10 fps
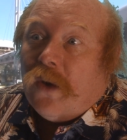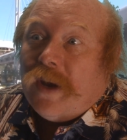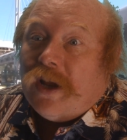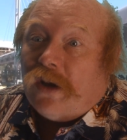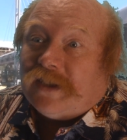
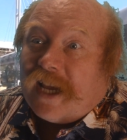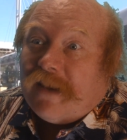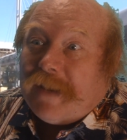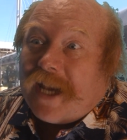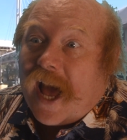We locked down
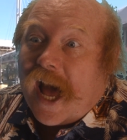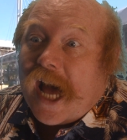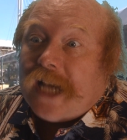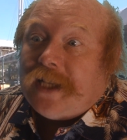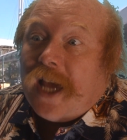a bit
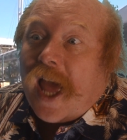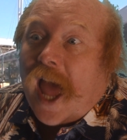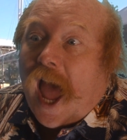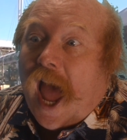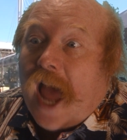hard,
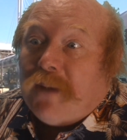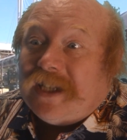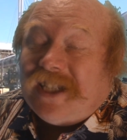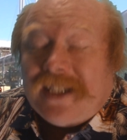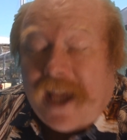and we're
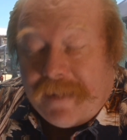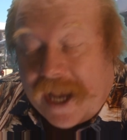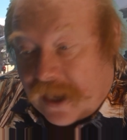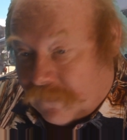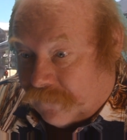just coming
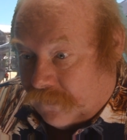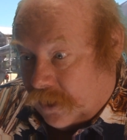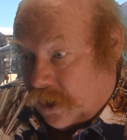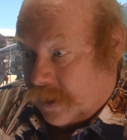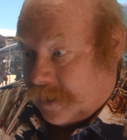out of
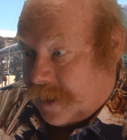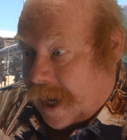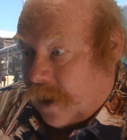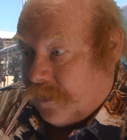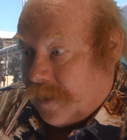
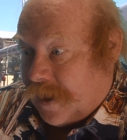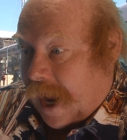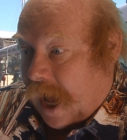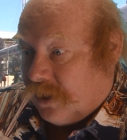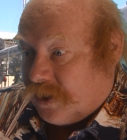lockdown
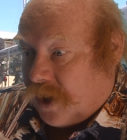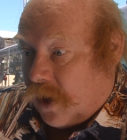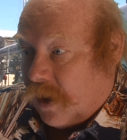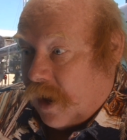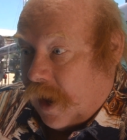now.
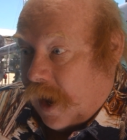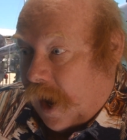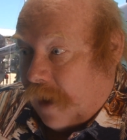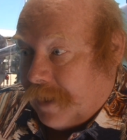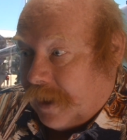So,
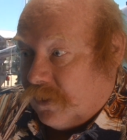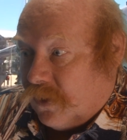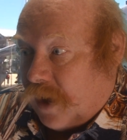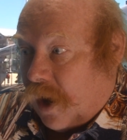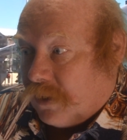I mean,
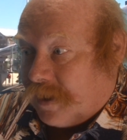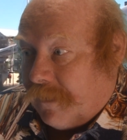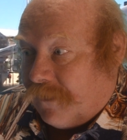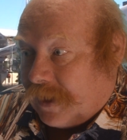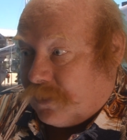you know,
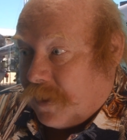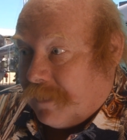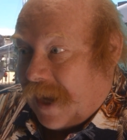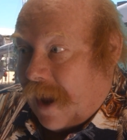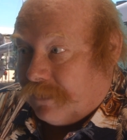some of us will
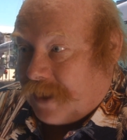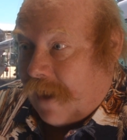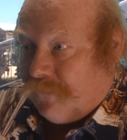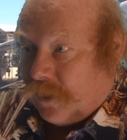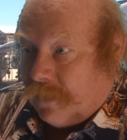be able to
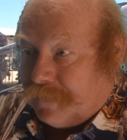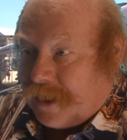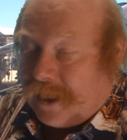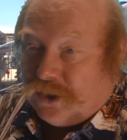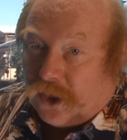have real
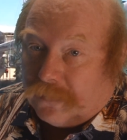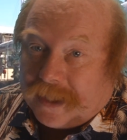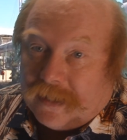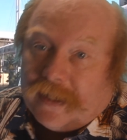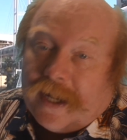pretend jobs
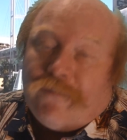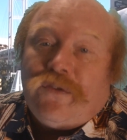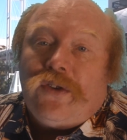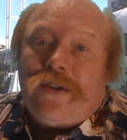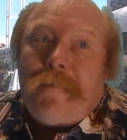in the near
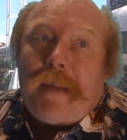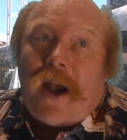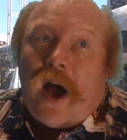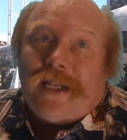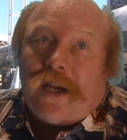future, but
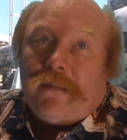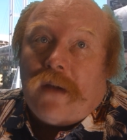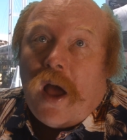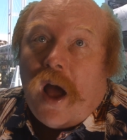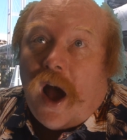I don't,
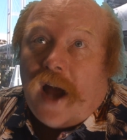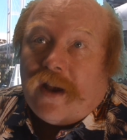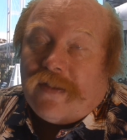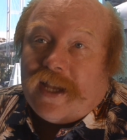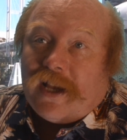I
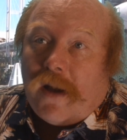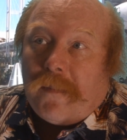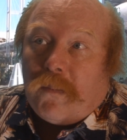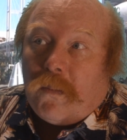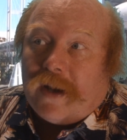don't think
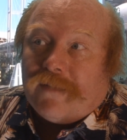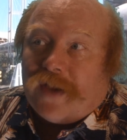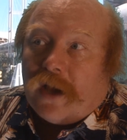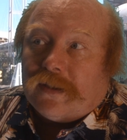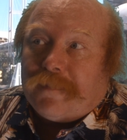I'm one of
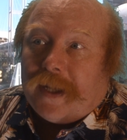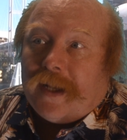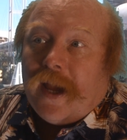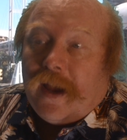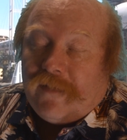those. But
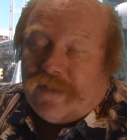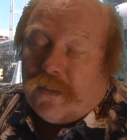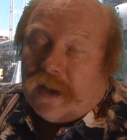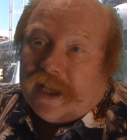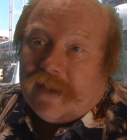if you
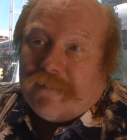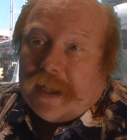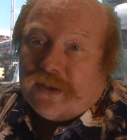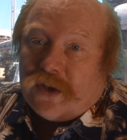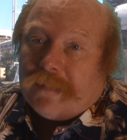want to give me
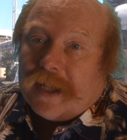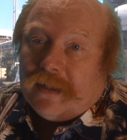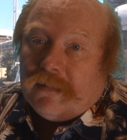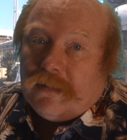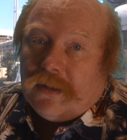a job,
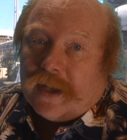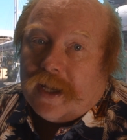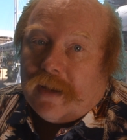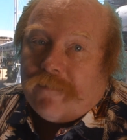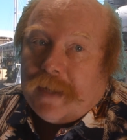then you
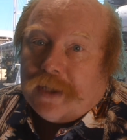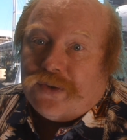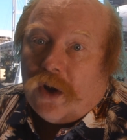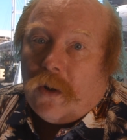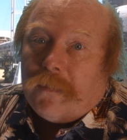can give me a
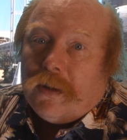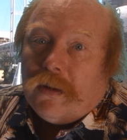job